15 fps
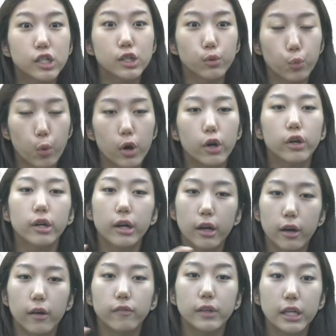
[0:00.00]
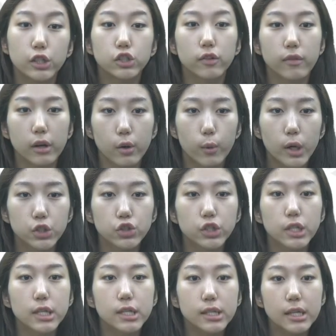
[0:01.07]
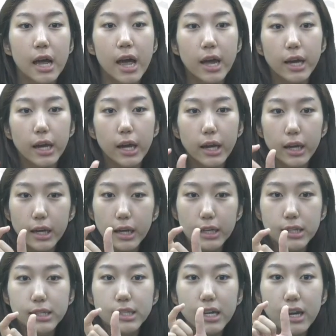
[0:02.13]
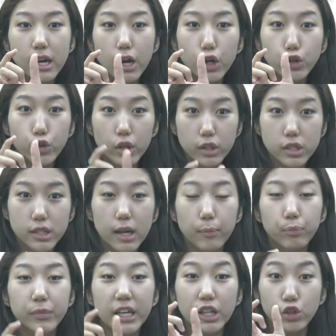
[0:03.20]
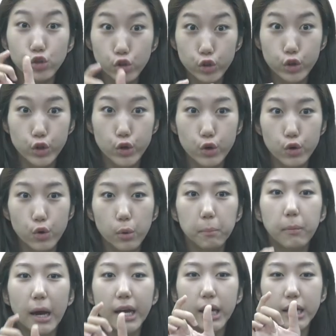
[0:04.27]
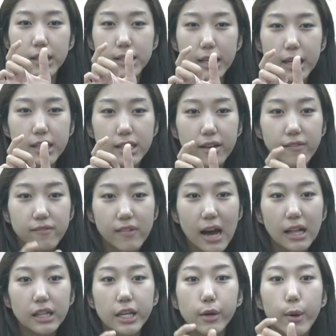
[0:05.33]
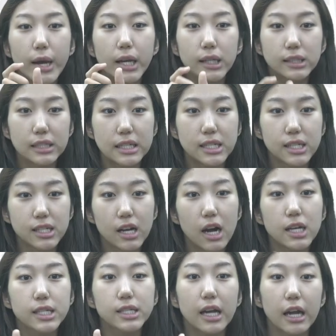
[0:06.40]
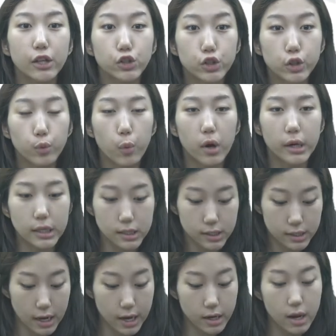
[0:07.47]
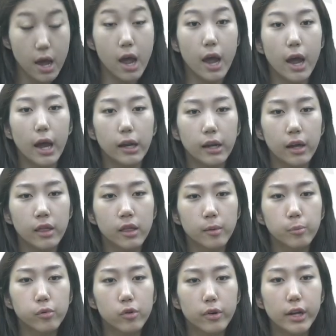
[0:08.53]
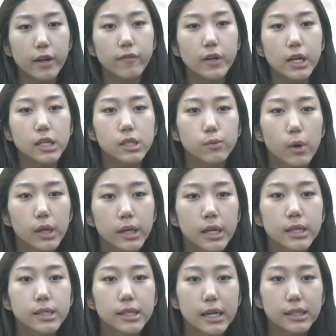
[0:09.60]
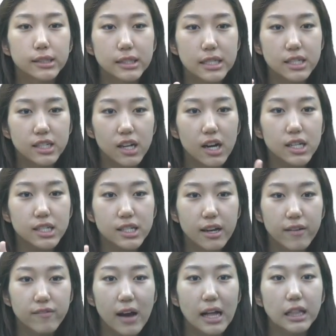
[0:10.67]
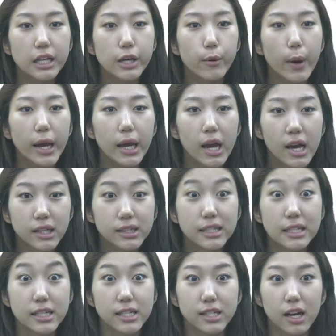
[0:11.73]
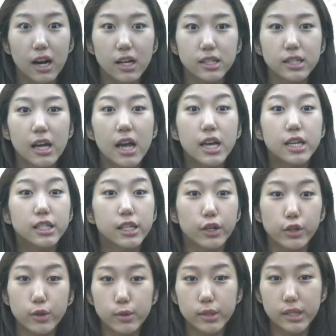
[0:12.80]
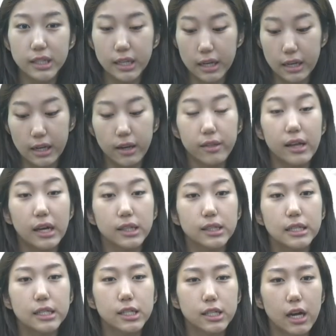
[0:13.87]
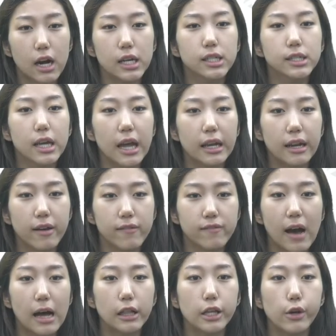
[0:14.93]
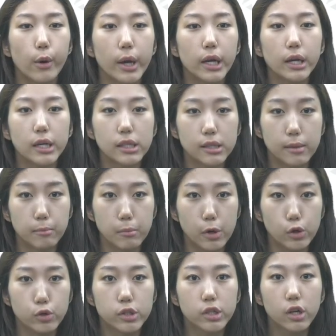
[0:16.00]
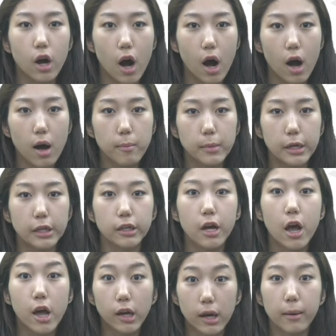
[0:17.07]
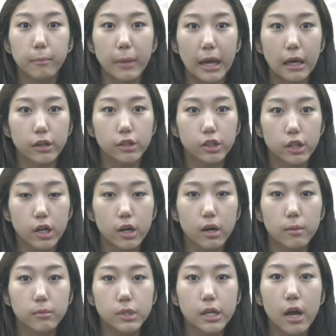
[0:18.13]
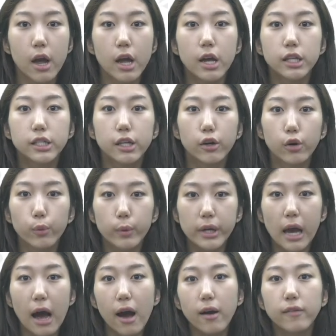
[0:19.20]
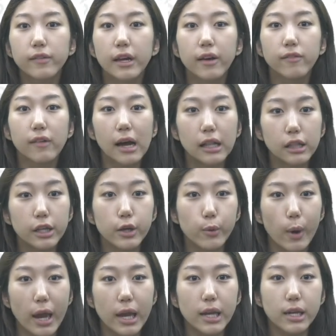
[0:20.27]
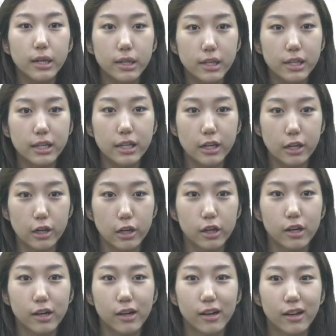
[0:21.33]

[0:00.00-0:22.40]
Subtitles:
word of each of the questions, it's something do, but it says evaluate, discuss, and to what extent. And in the previous one, it said discuss, evaluate, discuss. So you see that discuss and evaluate is the most common command terms. So we have evaluate here,